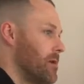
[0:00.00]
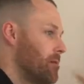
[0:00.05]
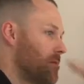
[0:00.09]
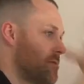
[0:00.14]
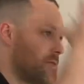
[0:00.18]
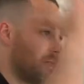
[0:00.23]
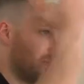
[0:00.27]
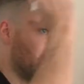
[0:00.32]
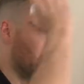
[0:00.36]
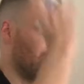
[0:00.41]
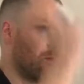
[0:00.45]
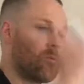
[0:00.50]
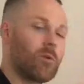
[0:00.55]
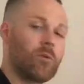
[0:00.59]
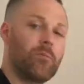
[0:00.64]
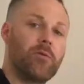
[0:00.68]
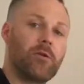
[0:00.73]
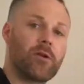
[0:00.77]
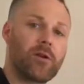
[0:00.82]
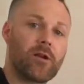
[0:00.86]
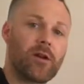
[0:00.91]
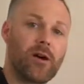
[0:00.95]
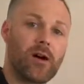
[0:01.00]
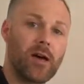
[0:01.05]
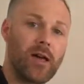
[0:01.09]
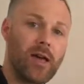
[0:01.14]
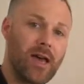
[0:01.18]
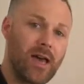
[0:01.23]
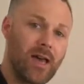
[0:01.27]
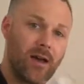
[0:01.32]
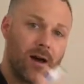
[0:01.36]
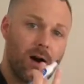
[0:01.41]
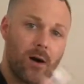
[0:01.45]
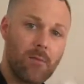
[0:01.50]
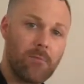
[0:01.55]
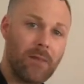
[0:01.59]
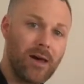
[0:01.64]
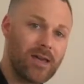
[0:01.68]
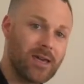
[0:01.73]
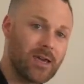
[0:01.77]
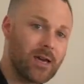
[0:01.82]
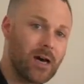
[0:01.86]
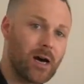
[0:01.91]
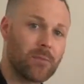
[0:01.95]
things that we put in our hair, our
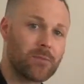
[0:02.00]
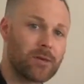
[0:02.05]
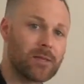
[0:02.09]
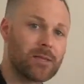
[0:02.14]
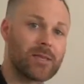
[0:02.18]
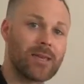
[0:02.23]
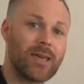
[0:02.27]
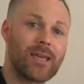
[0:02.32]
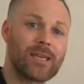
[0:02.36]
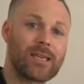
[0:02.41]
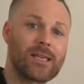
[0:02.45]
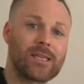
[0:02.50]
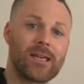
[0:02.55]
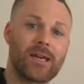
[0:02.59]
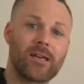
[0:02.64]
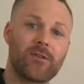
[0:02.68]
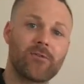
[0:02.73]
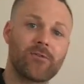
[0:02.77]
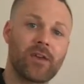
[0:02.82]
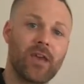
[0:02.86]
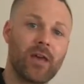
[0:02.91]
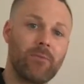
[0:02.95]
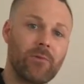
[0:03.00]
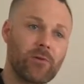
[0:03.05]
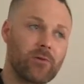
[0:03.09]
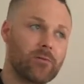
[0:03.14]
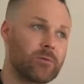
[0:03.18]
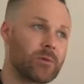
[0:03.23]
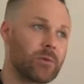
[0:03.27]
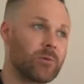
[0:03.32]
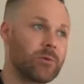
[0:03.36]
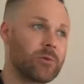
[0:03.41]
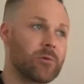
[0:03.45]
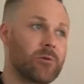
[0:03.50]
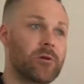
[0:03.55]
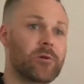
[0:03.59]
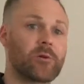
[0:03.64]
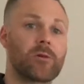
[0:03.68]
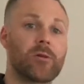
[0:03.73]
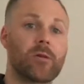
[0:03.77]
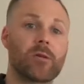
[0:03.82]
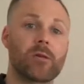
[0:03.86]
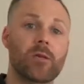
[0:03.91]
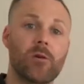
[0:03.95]
makeup containing nanochemicals, which are
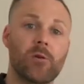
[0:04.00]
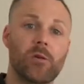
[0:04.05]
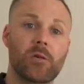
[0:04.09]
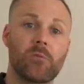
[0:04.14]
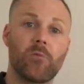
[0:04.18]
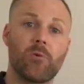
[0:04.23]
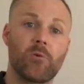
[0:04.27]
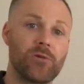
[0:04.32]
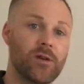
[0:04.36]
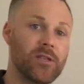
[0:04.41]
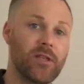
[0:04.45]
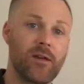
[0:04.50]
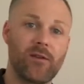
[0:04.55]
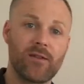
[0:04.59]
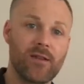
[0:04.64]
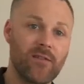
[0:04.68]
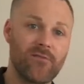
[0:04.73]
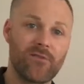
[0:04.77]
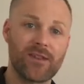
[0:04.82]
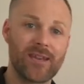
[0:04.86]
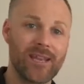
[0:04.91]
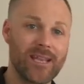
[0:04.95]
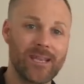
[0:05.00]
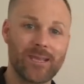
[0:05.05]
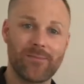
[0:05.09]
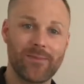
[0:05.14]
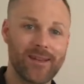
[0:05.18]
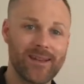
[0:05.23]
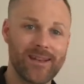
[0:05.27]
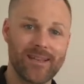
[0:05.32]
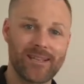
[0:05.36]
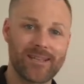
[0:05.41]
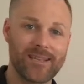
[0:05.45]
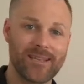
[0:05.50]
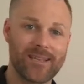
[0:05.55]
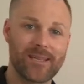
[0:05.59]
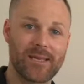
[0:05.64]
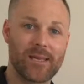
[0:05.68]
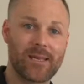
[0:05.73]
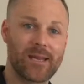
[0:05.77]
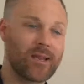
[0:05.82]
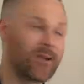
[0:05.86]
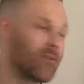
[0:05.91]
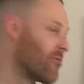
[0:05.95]
actually so small they don't even need to be listed as
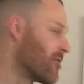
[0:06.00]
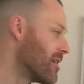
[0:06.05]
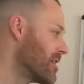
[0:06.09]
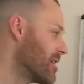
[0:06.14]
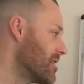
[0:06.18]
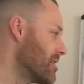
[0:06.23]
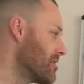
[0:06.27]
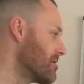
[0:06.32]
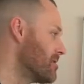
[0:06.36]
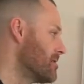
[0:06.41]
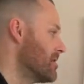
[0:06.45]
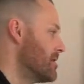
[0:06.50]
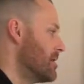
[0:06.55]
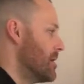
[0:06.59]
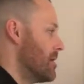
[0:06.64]
an ingredient.